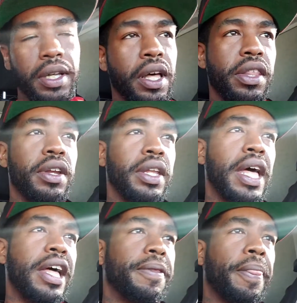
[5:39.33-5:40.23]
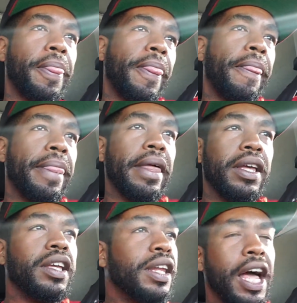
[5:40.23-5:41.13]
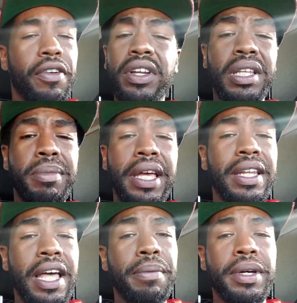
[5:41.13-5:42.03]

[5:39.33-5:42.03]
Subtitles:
Other than that, you're not really making that